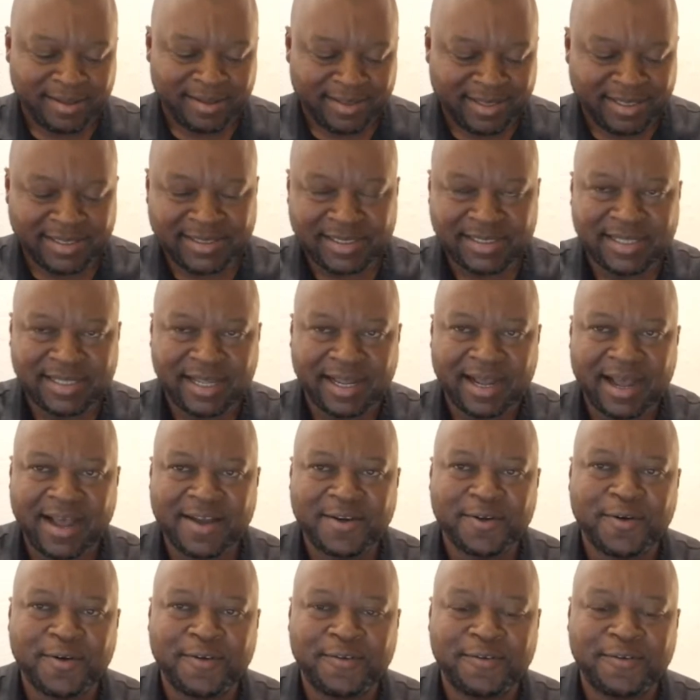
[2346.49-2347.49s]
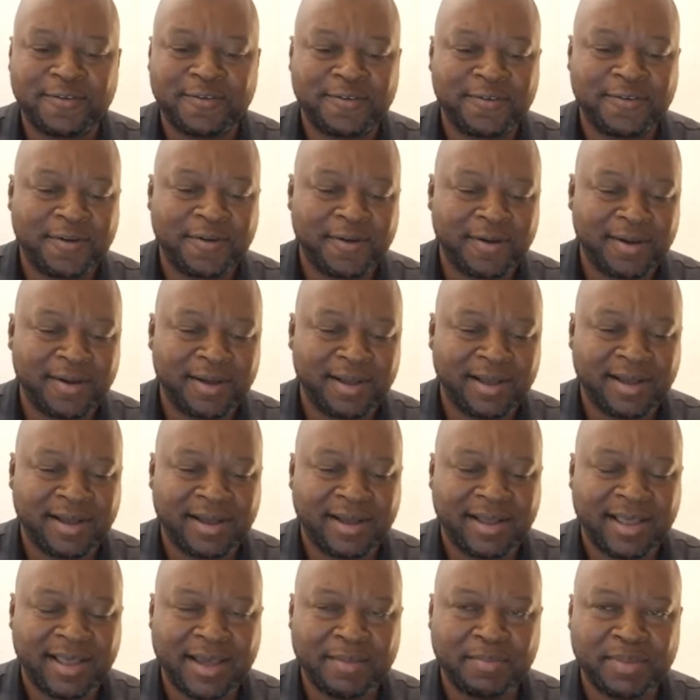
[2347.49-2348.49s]
This is the kind of
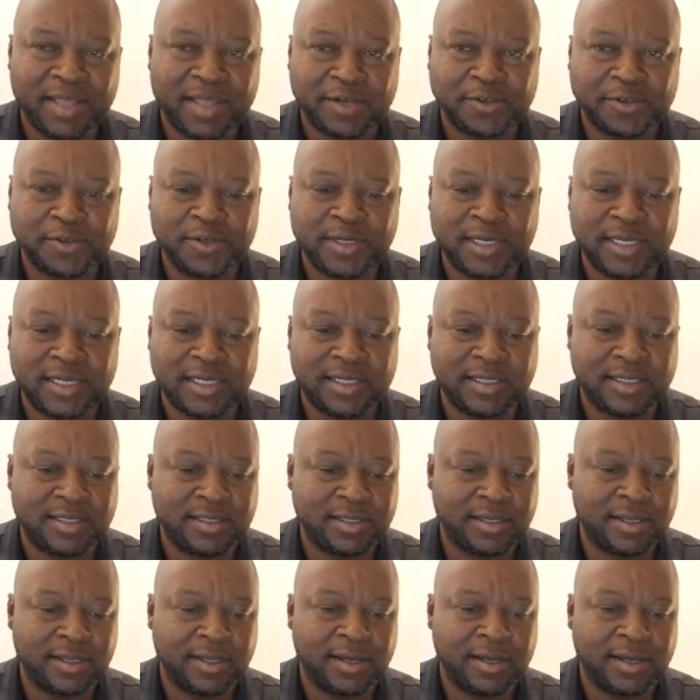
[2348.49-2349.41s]
help that you need.